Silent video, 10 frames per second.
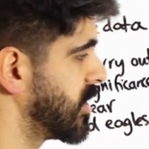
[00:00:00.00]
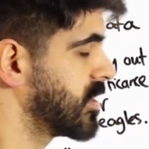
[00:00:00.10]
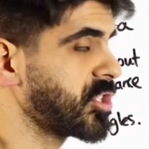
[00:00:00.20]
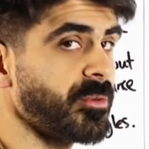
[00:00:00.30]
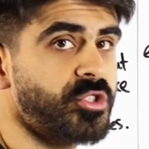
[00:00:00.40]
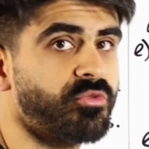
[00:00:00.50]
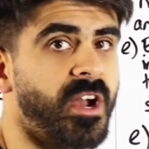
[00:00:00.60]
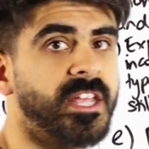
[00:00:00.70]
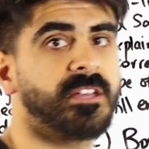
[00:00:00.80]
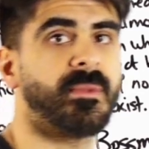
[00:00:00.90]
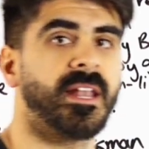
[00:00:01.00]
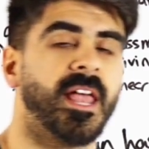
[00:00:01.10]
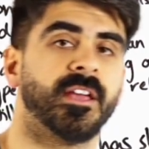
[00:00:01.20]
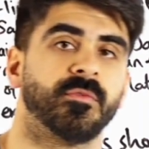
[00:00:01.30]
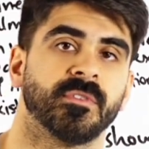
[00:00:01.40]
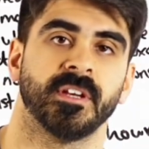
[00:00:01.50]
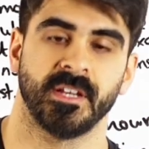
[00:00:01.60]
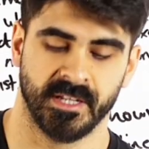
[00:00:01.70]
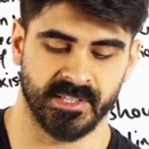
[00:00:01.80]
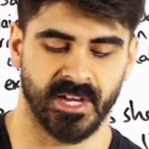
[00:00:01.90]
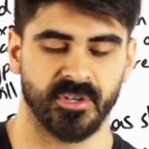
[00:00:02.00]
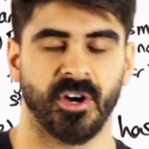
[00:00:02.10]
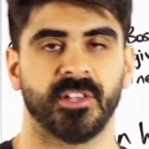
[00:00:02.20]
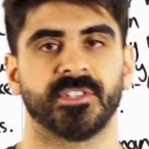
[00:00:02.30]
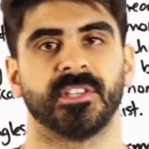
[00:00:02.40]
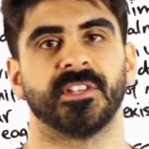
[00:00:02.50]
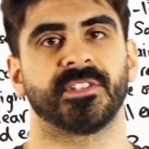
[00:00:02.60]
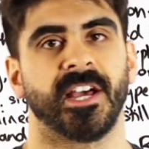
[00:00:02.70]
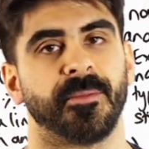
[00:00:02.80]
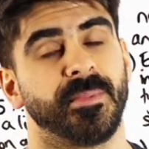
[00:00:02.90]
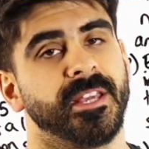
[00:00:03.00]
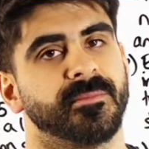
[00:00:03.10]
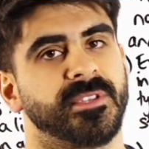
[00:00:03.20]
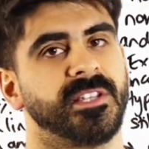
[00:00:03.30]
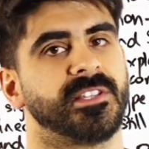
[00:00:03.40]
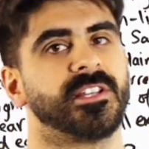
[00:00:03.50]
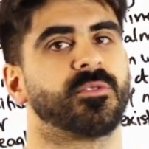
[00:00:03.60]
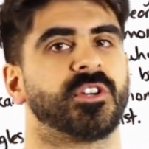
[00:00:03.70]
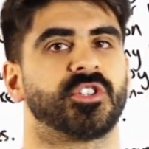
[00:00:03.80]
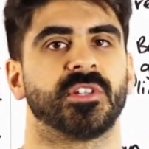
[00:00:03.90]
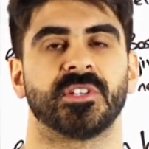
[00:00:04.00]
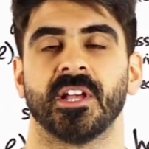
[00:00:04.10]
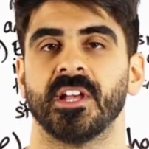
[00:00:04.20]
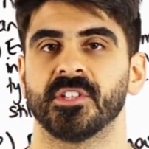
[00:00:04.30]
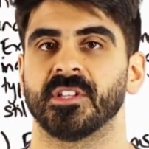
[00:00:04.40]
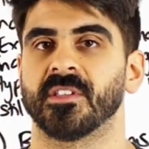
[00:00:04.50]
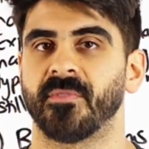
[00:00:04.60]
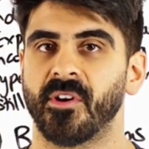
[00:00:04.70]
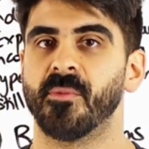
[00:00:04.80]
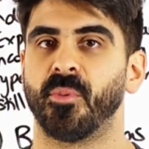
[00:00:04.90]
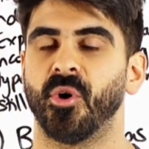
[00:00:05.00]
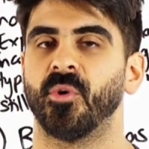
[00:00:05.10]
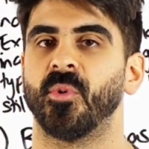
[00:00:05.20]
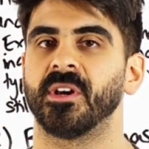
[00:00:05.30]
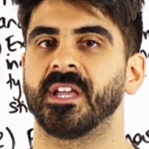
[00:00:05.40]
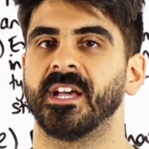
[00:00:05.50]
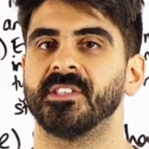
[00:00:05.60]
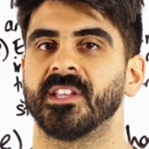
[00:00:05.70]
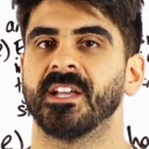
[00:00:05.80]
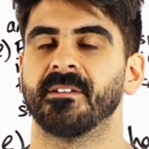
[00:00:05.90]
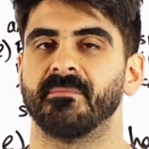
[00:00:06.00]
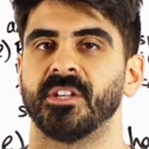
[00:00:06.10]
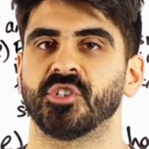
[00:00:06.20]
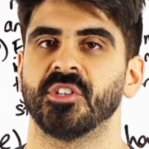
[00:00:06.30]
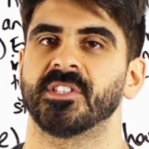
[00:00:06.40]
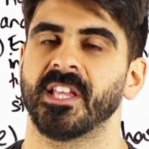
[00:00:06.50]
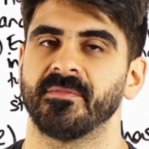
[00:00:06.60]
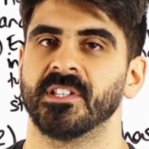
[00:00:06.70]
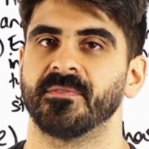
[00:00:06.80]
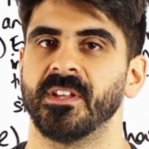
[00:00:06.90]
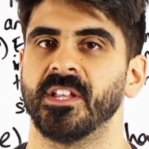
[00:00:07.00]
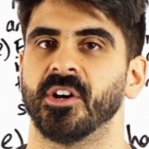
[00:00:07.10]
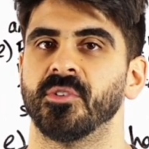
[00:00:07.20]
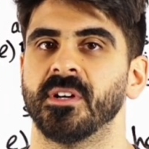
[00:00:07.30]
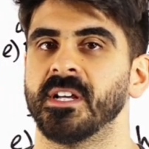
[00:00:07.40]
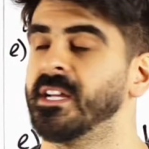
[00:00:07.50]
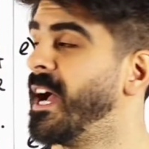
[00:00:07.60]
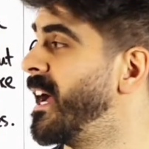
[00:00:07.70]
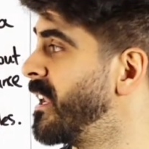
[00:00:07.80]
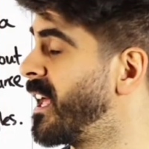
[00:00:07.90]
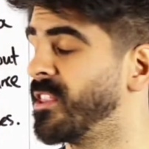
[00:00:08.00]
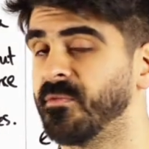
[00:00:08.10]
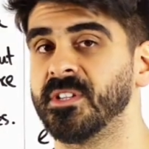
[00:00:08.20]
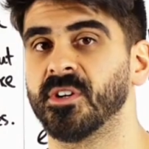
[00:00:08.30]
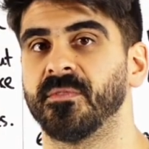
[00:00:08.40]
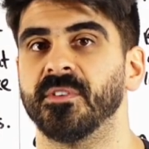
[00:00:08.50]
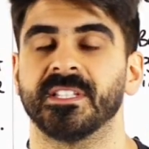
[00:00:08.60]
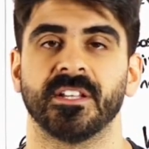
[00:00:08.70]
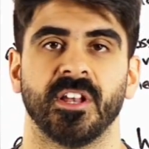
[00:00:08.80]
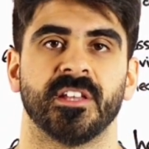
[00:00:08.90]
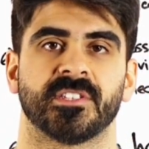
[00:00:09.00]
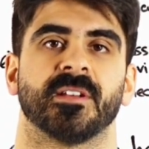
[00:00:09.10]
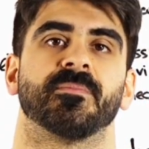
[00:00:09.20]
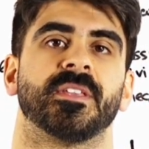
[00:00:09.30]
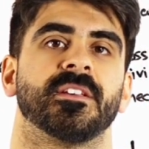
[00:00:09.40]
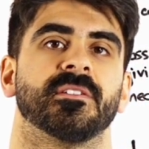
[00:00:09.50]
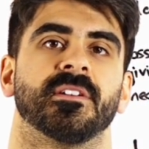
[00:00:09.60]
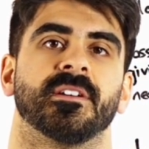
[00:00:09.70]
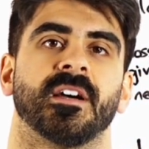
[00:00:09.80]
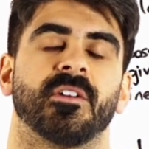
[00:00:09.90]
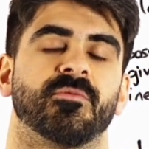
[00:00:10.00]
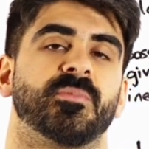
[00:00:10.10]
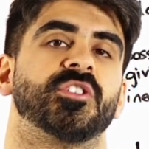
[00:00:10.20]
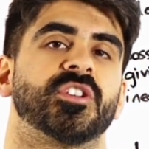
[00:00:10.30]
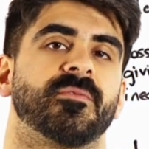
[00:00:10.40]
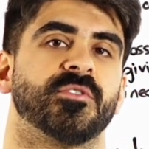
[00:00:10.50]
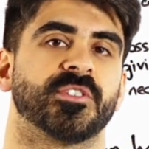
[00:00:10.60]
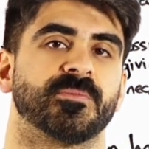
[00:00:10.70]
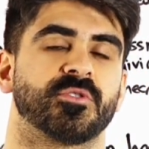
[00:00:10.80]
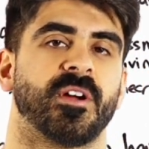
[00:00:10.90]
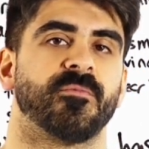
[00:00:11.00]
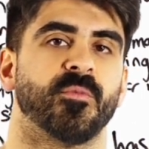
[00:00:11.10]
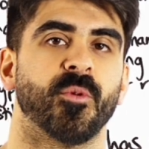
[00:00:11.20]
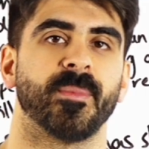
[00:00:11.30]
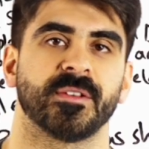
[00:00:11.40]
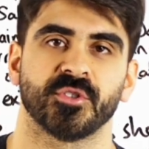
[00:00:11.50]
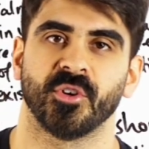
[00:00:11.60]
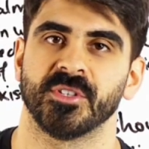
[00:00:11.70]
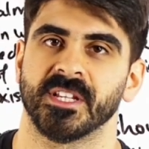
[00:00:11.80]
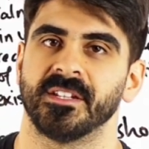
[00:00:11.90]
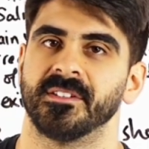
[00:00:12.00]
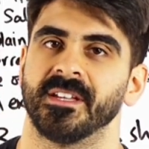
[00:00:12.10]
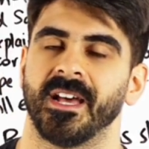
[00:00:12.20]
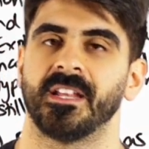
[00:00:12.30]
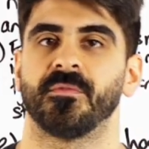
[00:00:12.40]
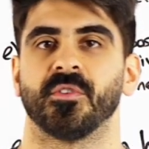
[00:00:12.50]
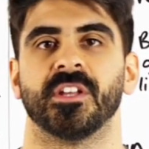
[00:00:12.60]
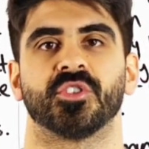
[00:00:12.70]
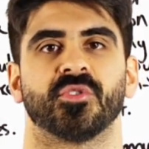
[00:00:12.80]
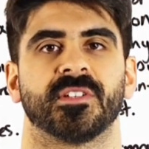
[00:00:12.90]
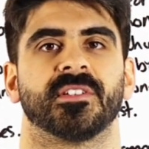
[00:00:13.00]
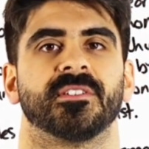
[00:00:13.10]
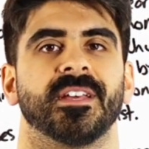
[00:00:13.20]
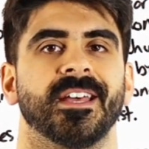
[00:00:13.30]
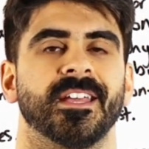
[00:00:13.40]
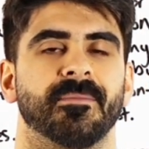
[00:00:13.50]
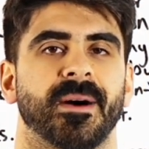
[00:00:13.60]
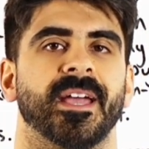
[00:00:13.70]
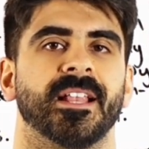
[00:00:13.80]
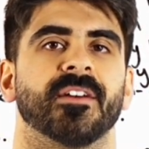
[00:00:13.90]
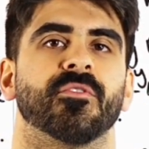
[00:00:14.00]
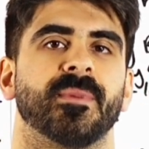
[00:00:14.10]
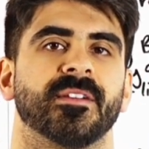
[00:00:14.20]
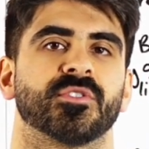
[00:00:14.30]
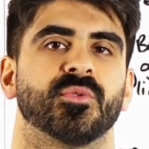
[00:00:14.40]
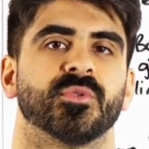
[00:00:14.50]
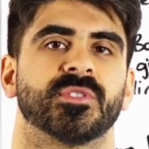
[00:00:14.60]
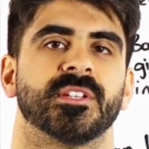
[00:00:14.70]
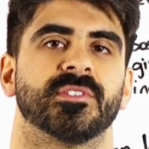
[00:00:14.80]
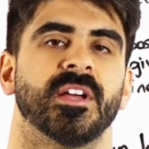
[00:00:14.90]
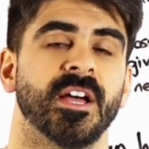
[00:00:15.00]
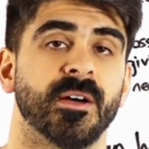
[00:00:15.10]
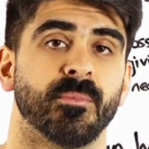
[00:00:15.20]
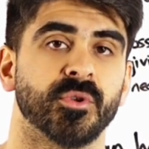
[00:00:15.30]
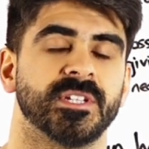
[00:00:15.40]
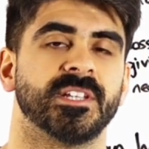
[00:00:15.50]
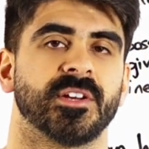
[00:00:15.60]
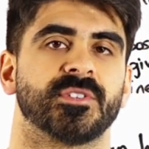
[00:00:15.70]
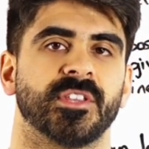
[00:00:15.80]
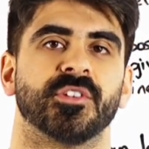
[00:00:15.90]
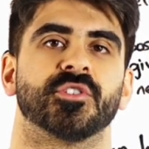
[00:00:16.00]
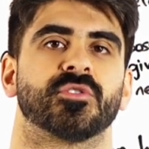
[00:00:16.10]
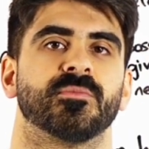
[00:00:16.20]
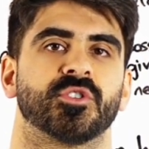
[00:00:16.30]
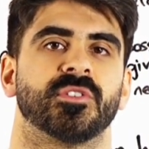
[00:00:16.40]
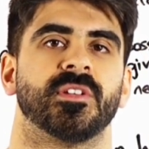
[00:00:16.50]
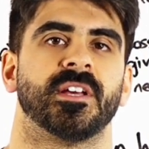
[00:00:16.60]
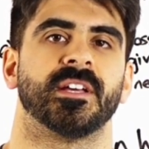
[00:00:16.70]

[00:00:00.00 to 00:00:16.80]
done so much writing in my life, is how you answer these kind of PMCC questions. So it's a very important one, guys. Make sure you save this video and like the video if you did learn something. I'd appreciate if you subscribe for more maths content and if you're interested in my A-level maths courses. More details in the description